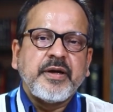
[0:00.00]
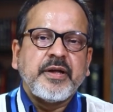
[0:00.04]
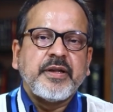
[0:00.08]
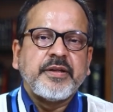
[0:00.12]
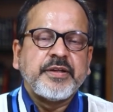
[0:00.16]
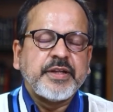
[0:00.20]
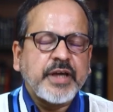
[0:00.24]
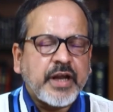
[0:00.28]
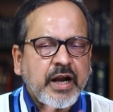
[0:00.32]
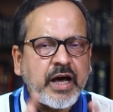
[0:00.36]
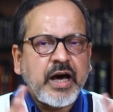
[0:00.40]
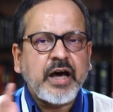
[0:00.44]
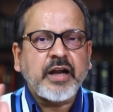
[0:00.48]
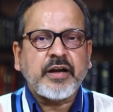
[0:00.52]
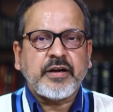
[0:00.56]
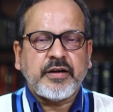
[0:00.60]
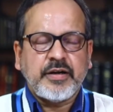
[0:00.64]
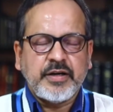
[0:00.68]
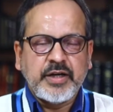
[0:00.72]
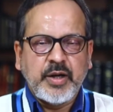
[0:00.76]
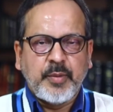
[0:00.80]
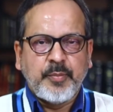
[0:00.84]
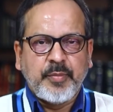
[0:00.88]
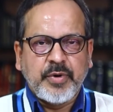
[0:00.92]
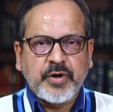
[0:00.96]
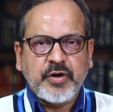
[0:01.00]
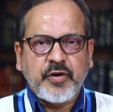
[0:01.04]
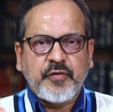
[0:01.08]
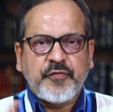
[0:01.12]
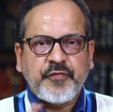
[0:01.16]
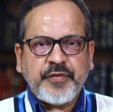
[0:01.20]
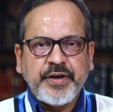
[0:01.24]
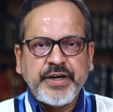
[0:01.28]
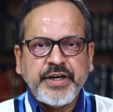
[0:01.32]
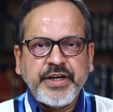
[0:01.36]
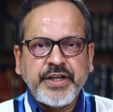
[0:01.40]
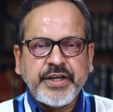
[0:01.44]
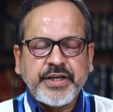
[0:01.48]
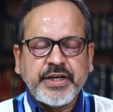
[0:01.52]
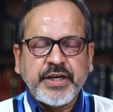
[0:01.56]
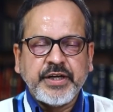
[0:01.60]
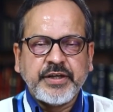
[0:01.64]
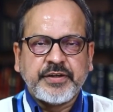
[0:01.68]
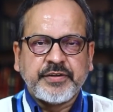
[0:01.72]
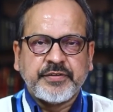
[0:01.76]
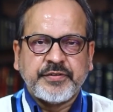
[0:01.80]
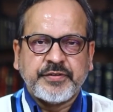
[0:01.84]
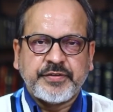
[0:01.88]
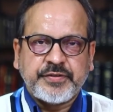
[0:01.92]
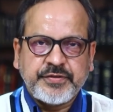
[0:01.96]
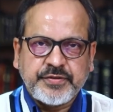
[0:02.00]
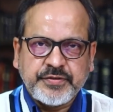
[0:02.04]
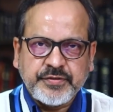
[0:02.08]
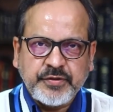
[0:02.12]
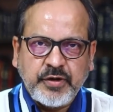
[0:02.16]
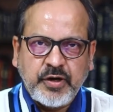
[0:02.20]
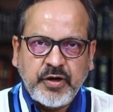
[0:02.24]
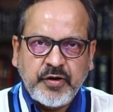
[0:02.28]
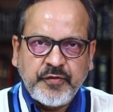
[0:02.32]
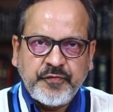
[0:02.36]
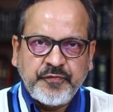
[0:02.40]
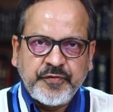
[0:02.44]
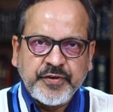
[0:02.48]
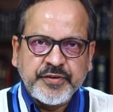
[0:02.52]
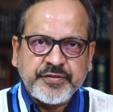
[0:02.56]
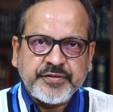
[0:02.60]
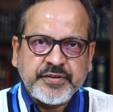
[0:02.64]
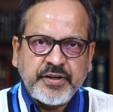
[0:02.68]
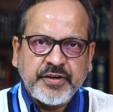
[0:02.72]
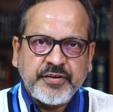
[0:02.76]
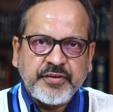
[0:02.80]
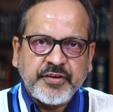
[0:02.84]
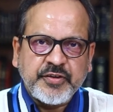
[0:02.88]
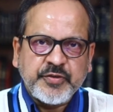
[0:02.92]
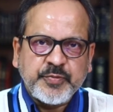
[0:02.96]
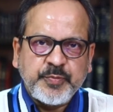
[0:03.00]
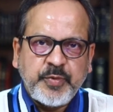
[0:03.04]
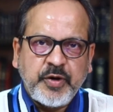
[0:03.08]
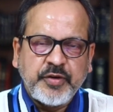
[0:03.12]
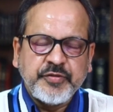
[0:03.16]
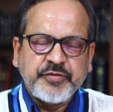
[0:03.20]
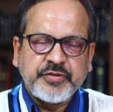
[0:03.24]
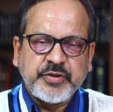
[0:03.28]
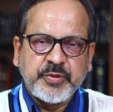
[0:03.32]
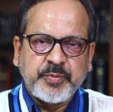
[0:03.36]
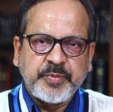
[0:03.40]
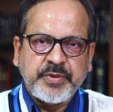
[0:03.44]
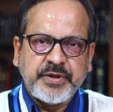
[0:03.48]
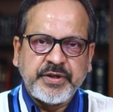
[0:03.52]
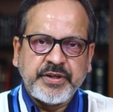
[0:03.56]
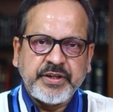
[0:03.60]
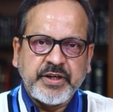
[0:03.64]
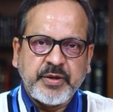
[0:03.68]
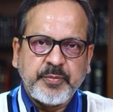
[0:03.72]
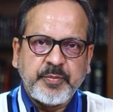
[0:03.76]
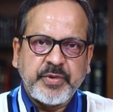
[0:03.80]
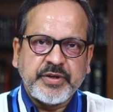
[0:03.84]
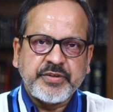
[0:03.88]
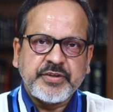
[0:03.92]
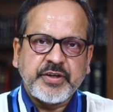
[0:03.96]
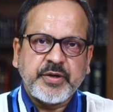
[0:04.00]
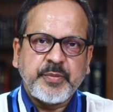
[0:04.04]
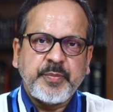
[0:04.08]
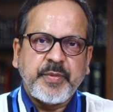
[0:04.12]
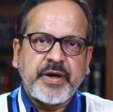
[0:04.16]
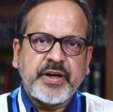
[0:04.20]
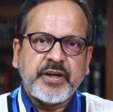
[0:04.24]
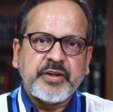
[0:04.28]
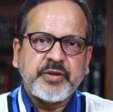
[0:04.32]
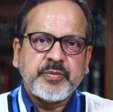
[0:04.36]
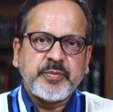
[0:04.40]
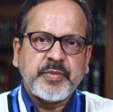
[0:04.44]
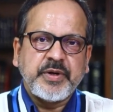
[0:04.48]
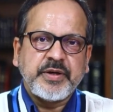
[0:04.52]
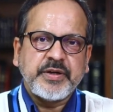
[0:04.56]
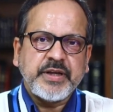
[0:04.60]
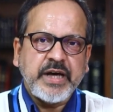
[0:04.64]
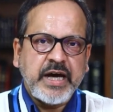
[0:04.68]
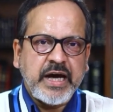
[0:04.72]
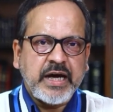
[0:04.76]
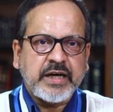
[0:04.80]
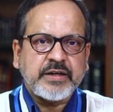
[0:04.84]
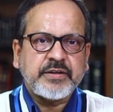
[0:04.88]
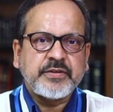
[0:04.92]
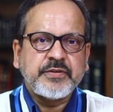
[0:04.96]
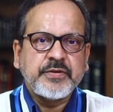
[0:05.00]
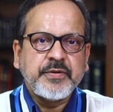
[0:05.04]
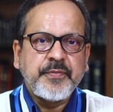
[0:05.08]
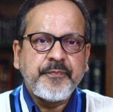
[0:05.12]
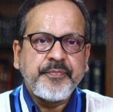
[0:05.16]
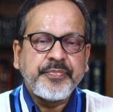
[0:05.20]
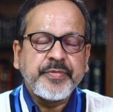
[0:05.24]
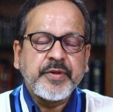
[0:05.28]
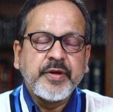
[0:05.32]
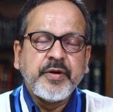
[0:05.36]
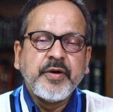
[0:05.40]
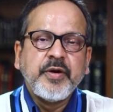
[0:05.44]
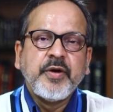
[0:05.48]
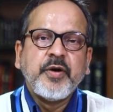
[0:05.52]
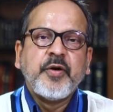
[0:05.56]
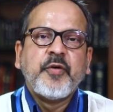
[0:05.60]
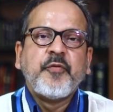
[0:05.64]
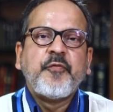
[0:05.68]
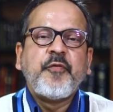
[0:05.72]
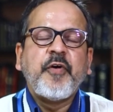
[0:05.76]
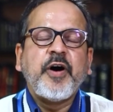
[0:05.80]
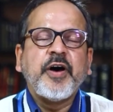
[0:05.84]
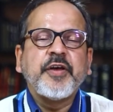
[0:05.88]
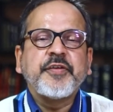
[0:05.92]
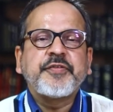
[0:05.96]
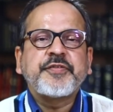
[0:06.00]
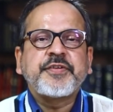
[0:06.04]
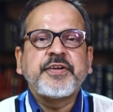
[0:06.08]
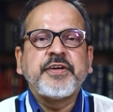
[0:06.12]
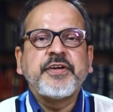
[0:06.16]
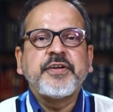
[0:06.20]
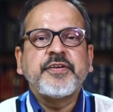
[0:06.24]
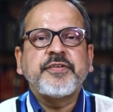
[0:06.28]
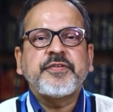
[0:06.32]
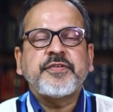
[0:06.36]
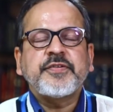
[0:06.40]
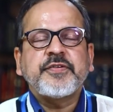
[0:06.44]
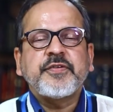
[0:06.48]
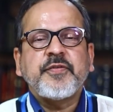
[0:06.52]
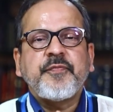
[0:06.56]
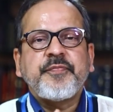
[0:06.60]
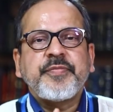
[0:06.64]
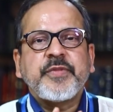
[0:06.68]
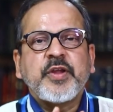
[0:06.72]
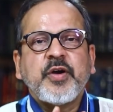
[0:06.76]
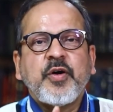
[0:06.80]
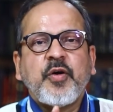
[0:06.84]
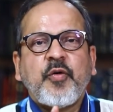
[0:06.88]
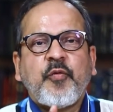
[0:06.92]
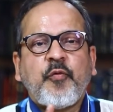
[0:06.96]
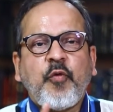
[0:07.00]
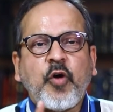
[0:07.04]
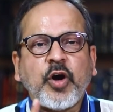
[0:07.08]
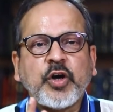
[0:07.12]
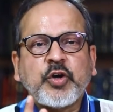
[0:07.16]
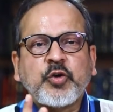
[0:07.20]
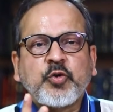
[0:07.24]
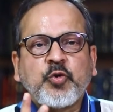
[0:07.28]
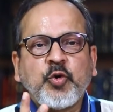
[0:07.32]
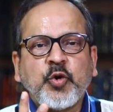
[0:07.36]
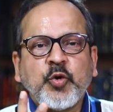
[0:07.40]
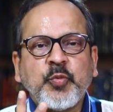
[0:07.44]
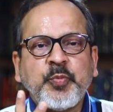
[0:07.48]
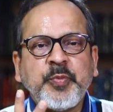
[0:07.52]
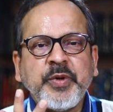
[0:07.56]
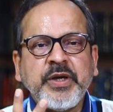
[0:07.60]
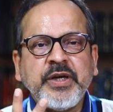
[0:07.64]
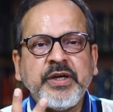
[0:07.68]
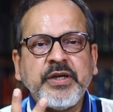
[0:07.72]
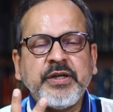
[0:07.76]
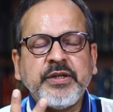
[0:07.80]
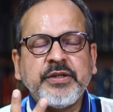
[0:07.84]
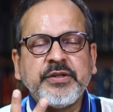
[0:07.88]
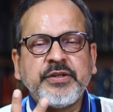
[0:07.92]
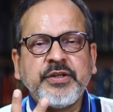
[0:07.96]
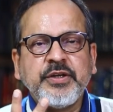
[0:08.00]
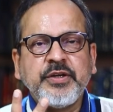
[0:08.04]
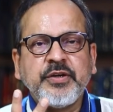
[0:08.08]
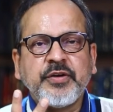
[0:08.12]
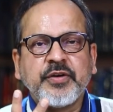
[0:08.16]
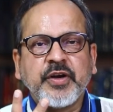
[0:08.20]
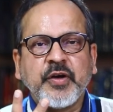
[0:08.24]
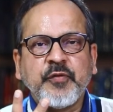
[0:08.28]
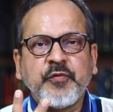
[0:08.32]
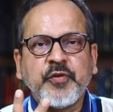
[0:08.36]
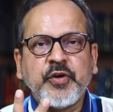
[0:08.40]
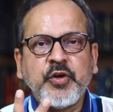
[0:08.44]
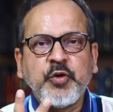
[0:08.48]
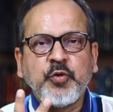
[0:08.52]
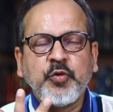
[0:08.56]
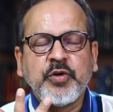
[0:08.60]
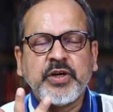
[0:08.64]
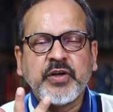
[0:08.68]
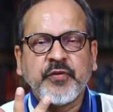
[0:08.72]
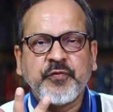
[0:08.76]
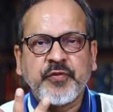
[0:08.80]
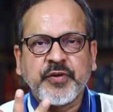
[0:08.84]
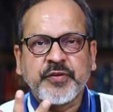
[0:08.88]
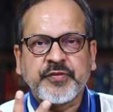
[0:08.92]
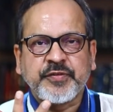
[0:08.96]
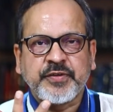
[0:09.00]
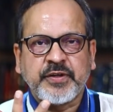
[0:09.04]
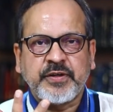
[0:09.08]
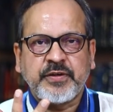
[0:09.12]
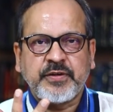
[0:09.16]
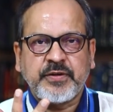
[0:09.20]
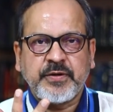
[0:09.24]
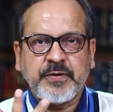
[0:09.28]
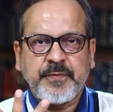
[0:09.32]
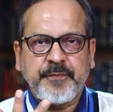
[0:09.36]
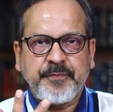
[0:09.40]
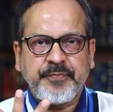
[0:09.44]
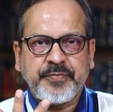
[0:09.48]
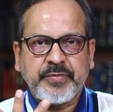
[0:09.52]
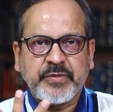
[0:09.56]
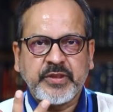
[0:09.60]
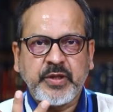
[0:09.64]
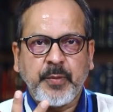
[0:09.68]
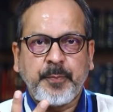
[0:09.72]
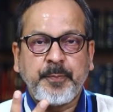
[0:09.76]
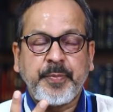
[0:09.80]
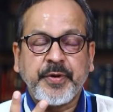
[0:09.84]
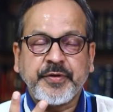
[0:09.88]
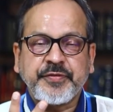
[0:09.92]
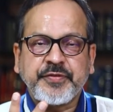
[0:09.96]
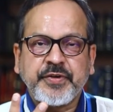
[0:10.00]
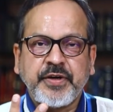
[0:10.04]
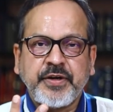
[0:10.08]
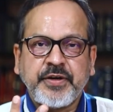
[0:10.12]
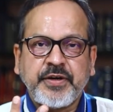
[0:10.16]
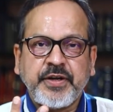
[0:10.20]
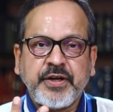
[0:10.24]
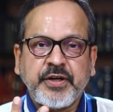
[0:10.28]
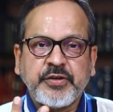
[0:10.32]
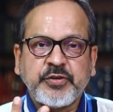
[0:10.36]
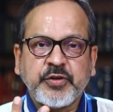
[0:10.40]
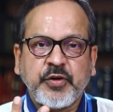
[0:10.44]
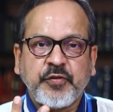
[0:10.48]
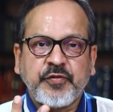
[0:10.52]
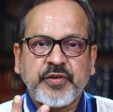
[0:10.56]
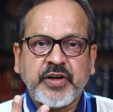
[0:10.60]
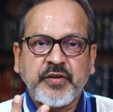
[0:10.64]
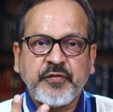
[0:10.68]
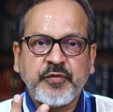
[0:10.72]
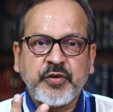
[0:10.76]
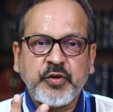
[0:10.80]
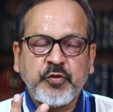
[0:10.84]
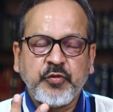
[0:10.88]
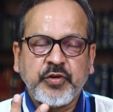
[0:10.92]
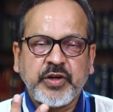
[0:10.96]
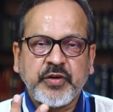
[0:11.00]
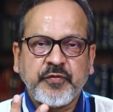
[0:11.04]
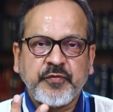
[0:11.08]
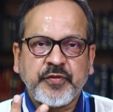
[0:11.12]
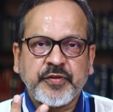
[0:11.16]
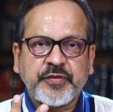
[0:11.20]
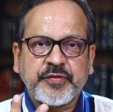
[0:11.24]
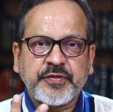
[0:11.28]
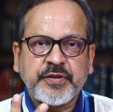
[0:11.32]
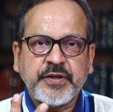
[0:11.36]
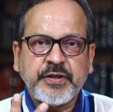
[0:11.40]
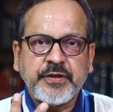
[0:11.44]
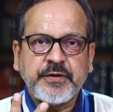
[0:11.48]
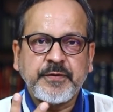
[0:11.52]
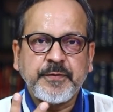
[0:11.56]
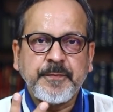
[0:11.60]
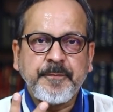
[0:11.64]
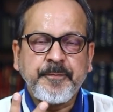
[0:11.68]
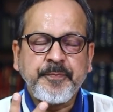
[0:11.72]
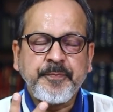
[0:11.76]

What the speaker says: There are a number of indicators of Fiscal Responsibility and Budget Management Act. First is, what could be the revenue deficit, the percentage of revenue deficit